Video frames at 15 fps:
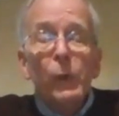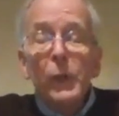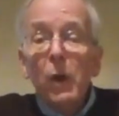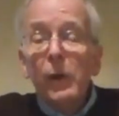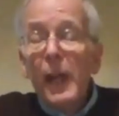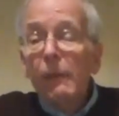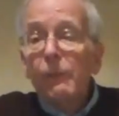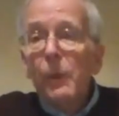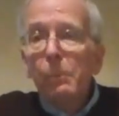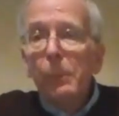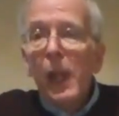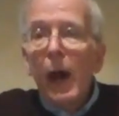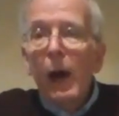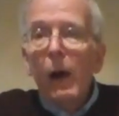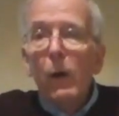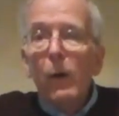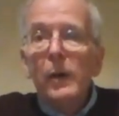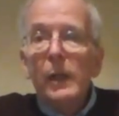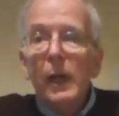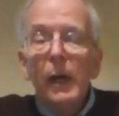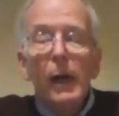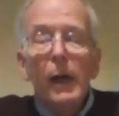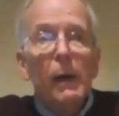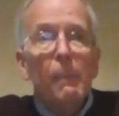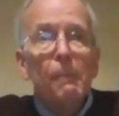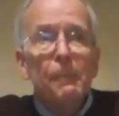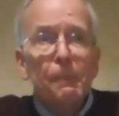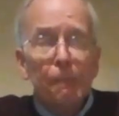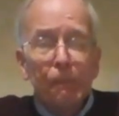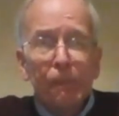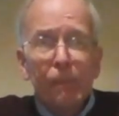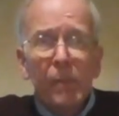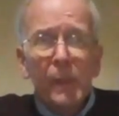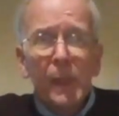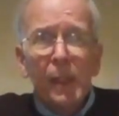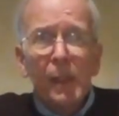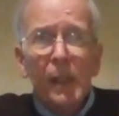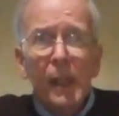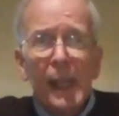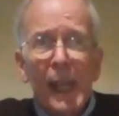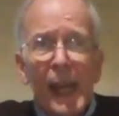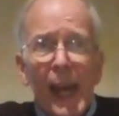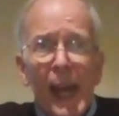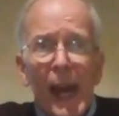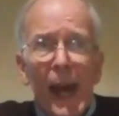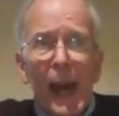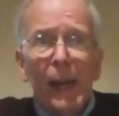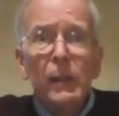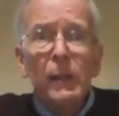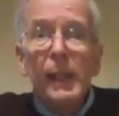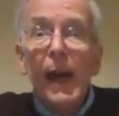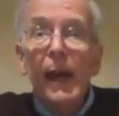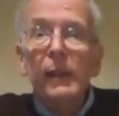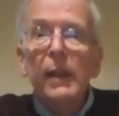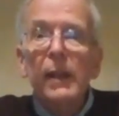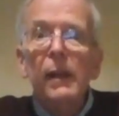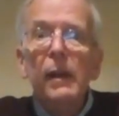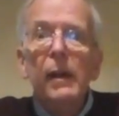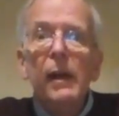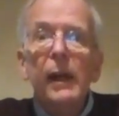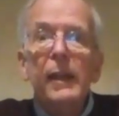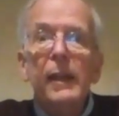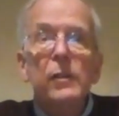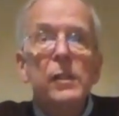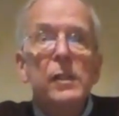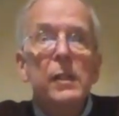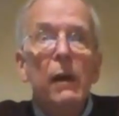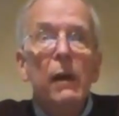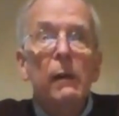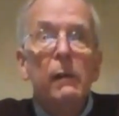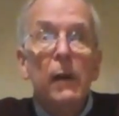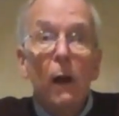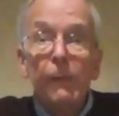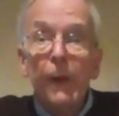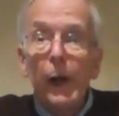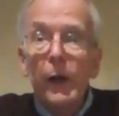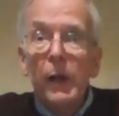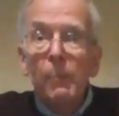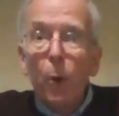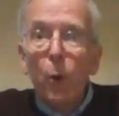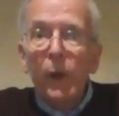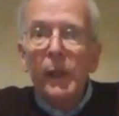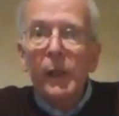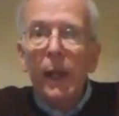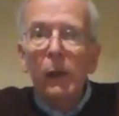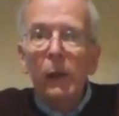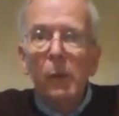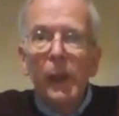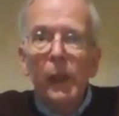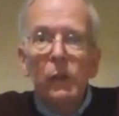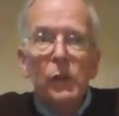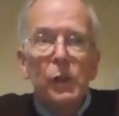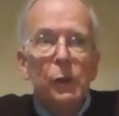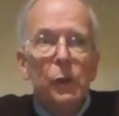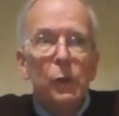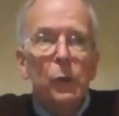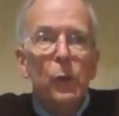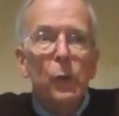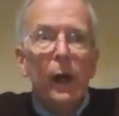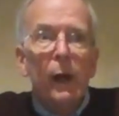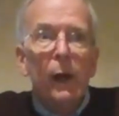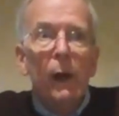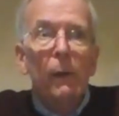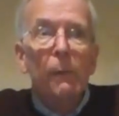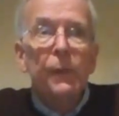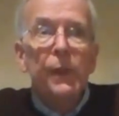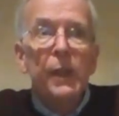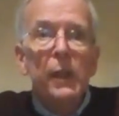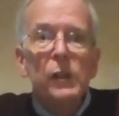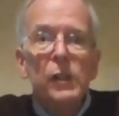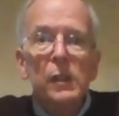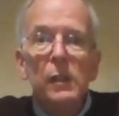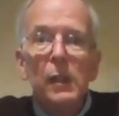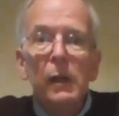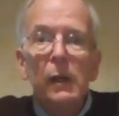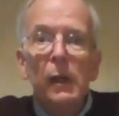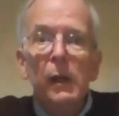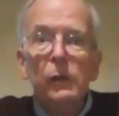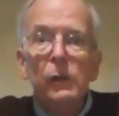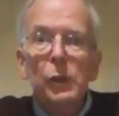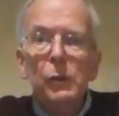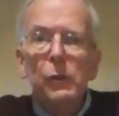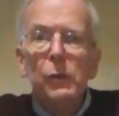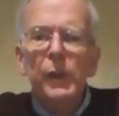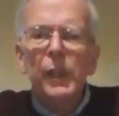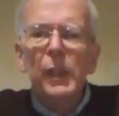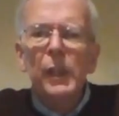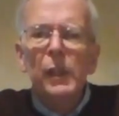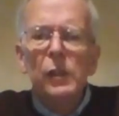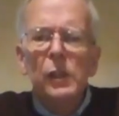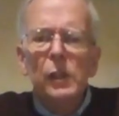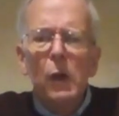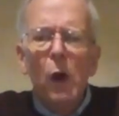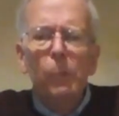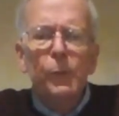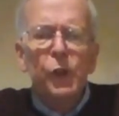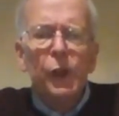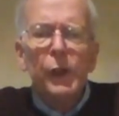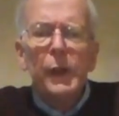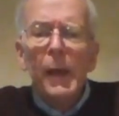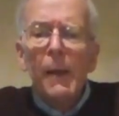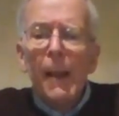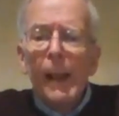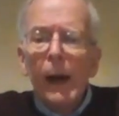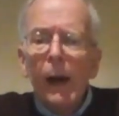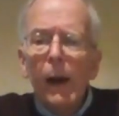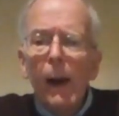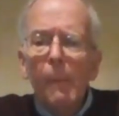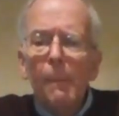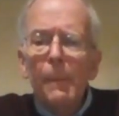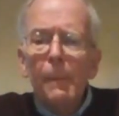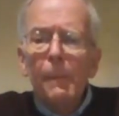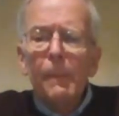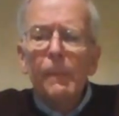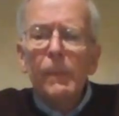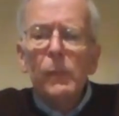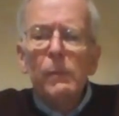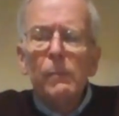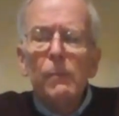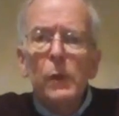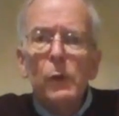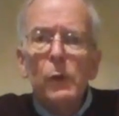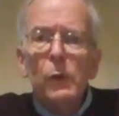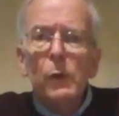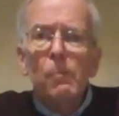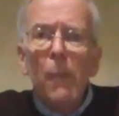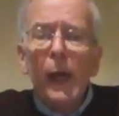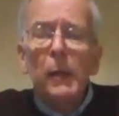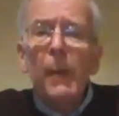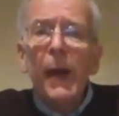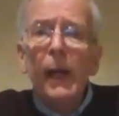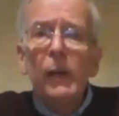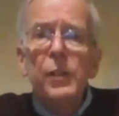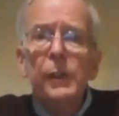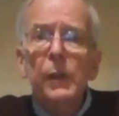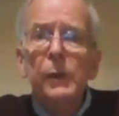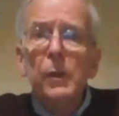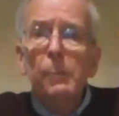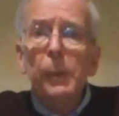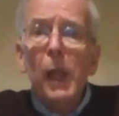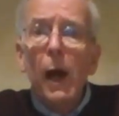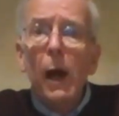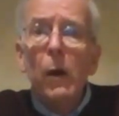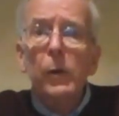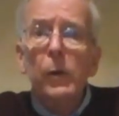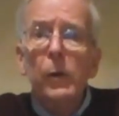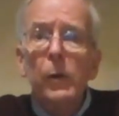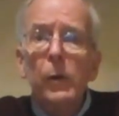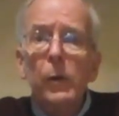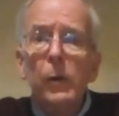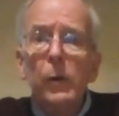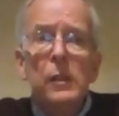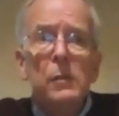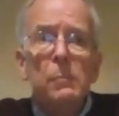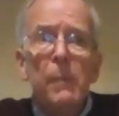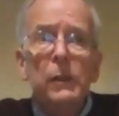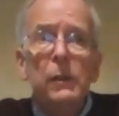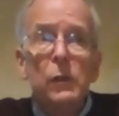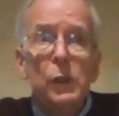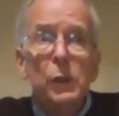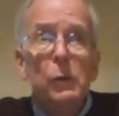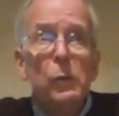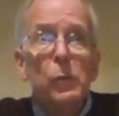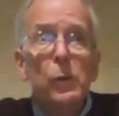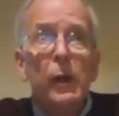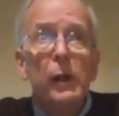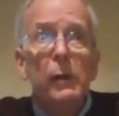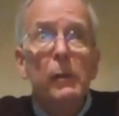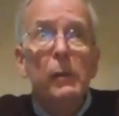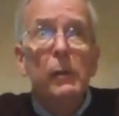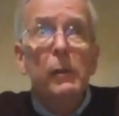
we don't have the plow. And yet it's a very important element to this sculpture. You might imagine that the plow is meant to